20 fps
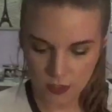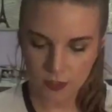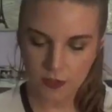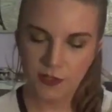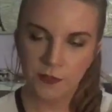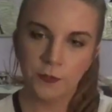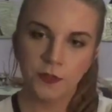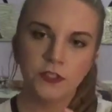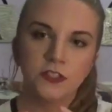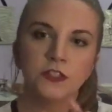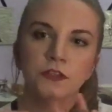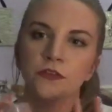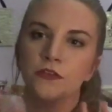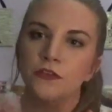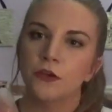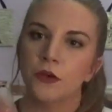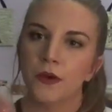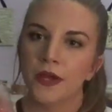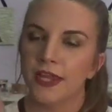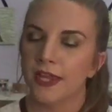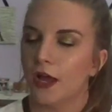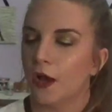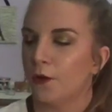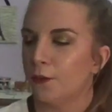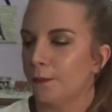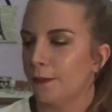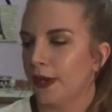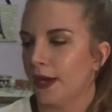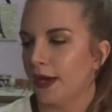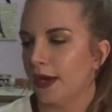I'm also throwing
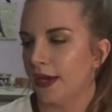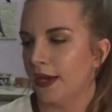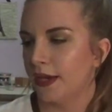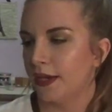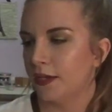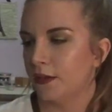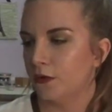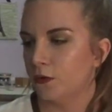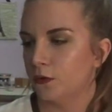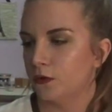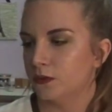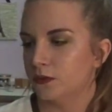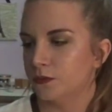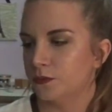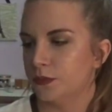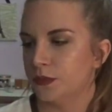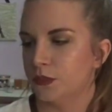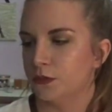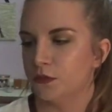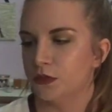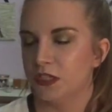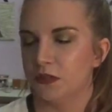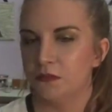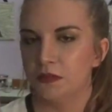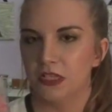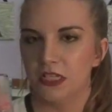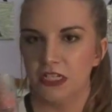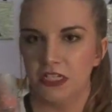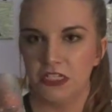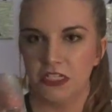out my old beauty
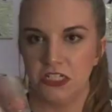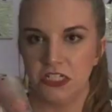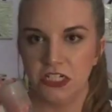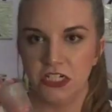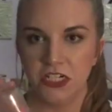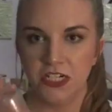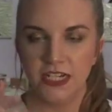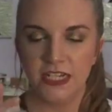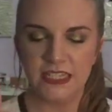blender.